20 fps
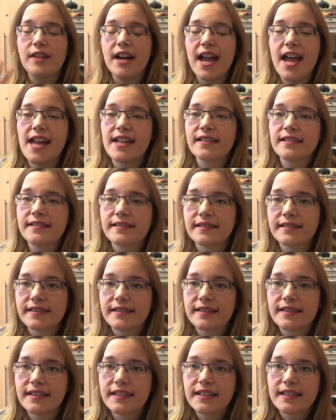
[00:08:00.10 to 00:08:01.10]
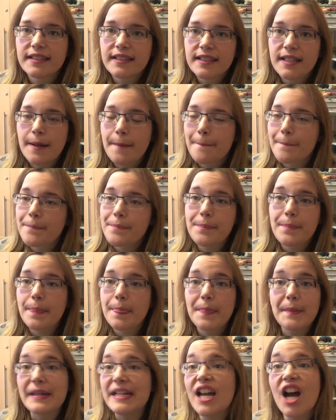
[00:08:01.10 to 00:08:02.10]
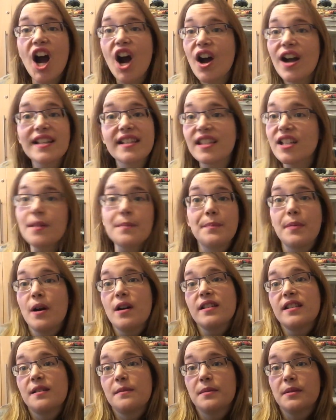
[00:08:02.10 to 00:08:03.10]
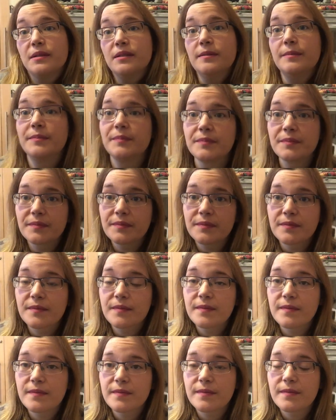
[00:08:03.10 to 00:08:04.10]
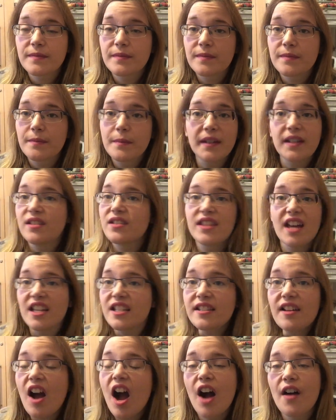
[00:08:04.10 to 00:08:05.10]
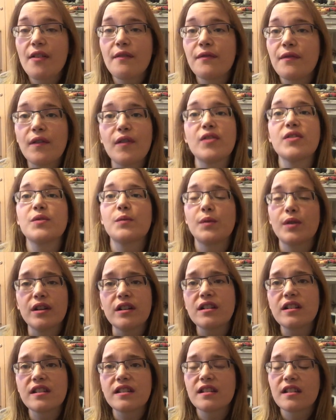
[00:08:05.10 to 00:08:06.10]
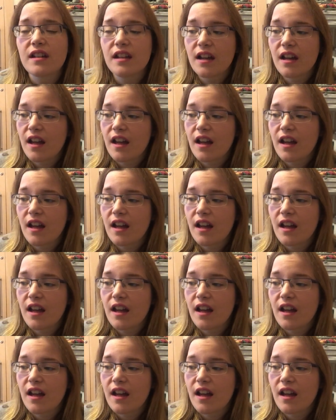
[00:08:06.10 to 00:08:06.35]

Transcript: Ren. But no, it's not possible. Because that's not how the Force works.